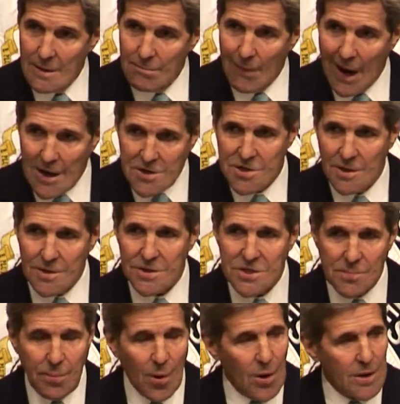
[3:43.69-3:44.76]
marshal the
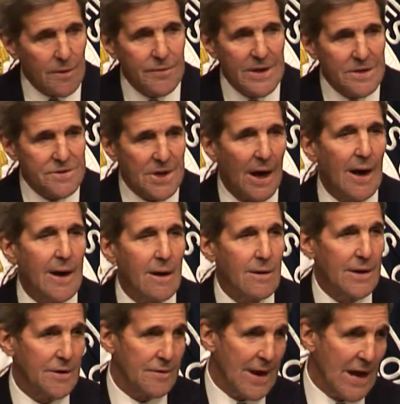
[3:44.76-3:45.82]
support of the
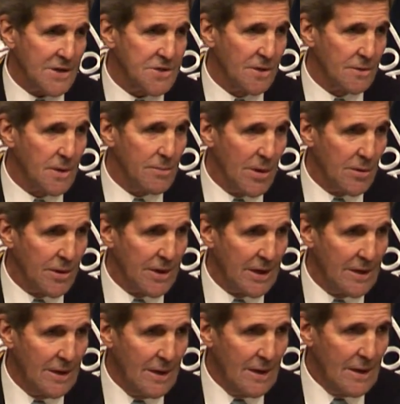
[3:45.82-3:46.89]
entire international
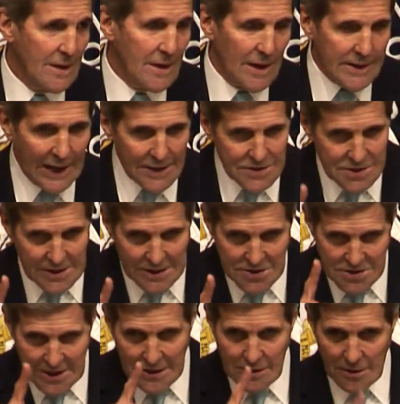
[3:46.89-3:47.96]
community against a
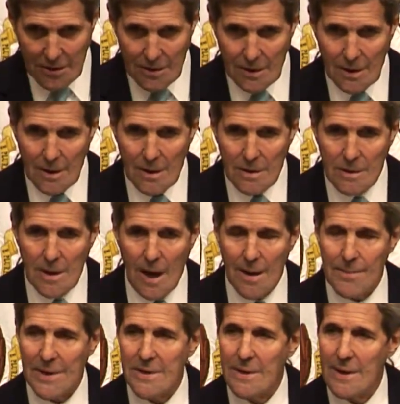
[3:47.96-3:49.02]
single
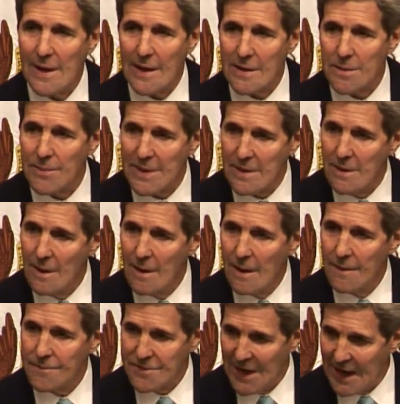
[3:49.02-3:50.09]
common enemy,
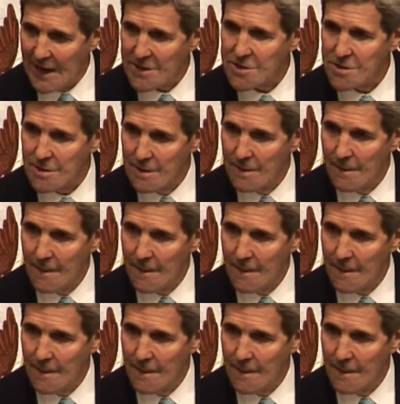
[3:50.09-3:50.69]
Daesh.